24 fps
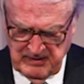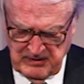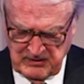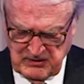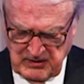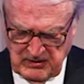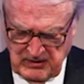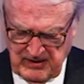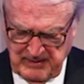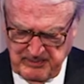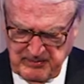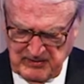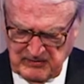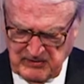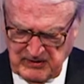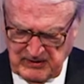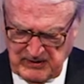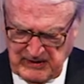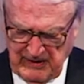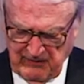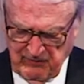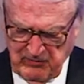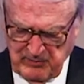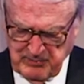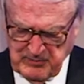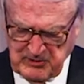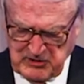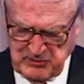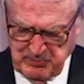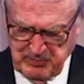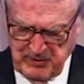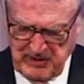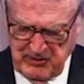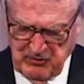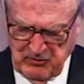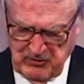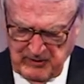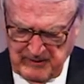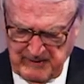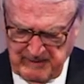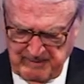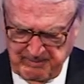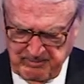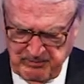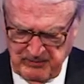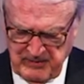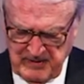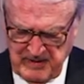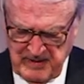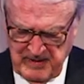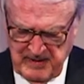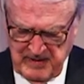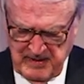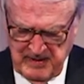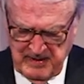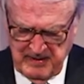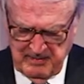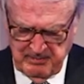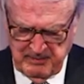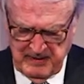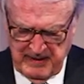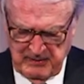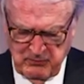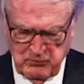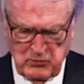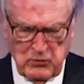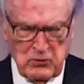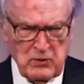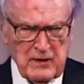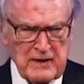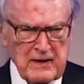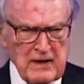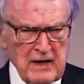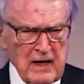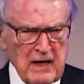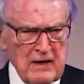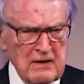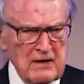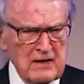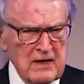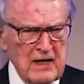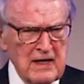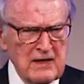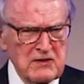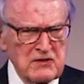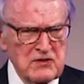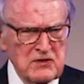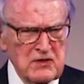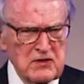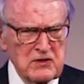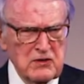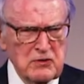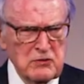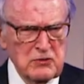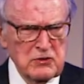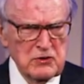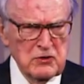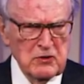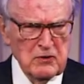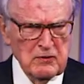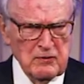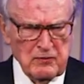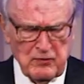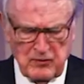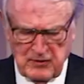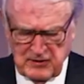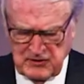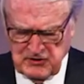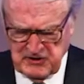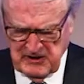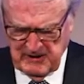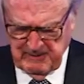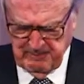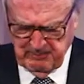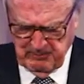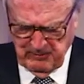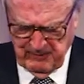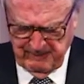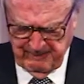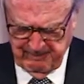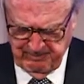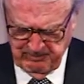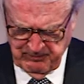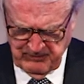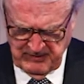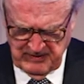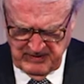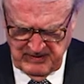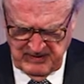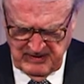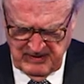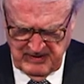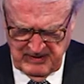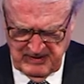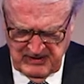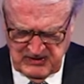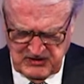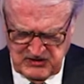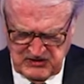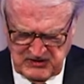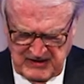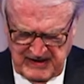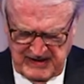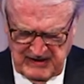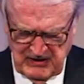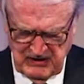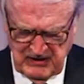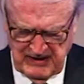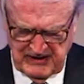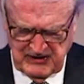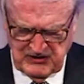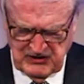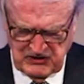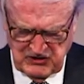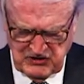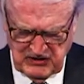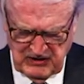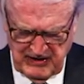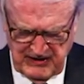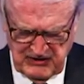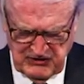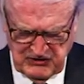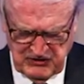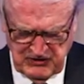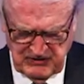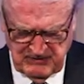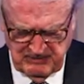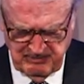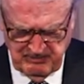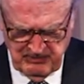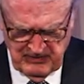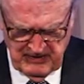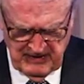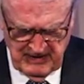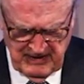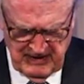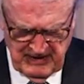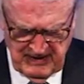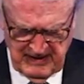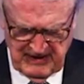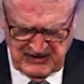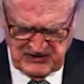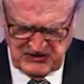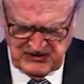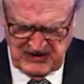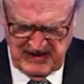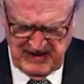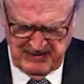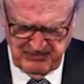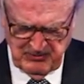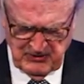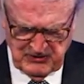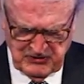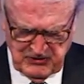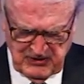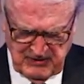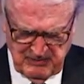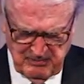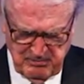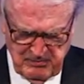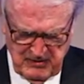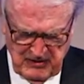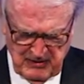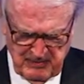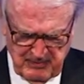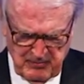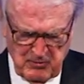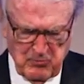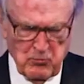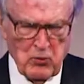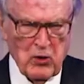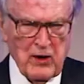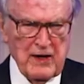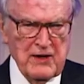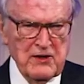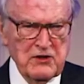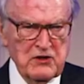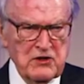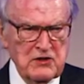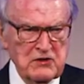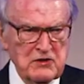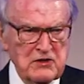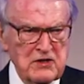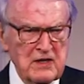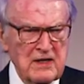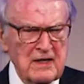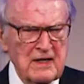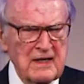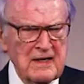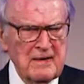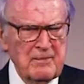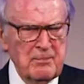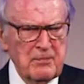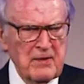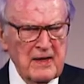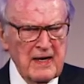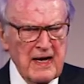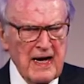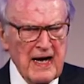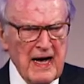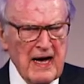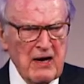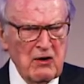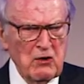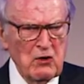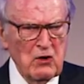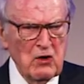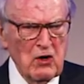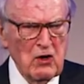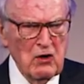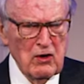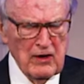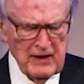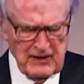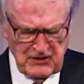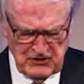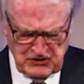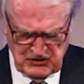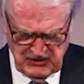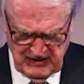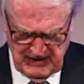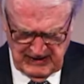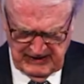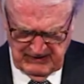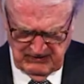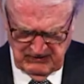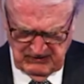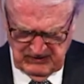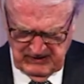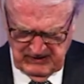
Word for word: to limit the government's power by ruling unconstitutional, for example, state legislation establishing minimum wages, outlawing child